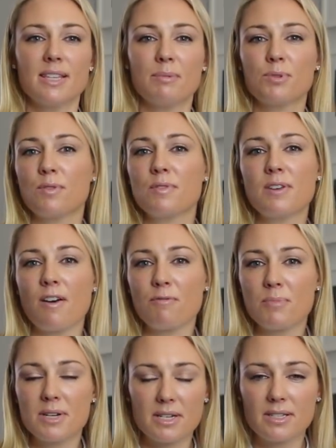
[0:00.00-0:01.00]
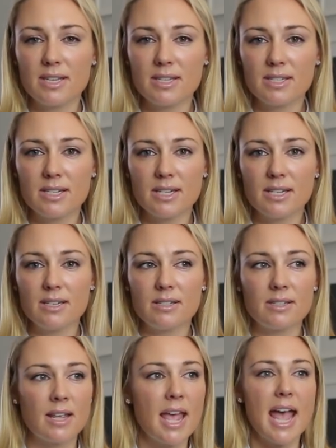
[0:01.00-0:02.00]
some sort of government
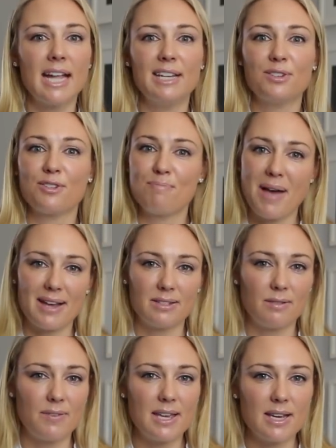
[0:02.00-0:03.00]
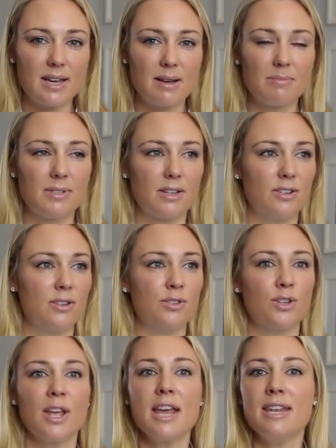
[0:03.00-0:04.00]
assistance, any sort of passive income such
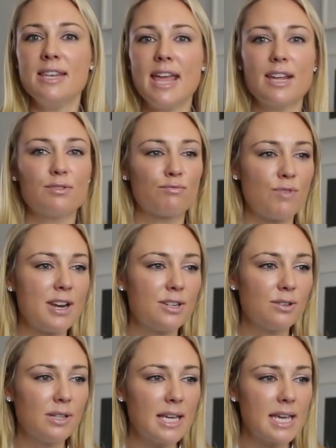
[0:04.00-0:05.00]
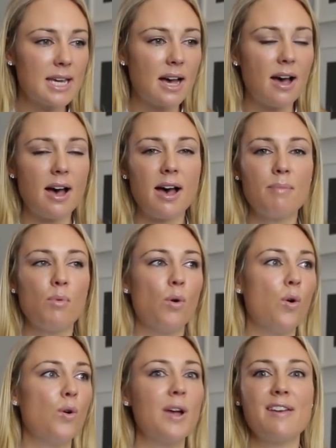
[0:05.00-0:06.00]
as net rental income
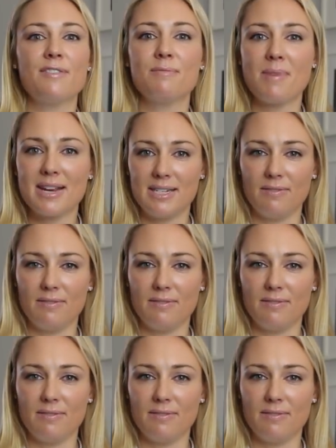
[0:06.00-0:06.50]
or even my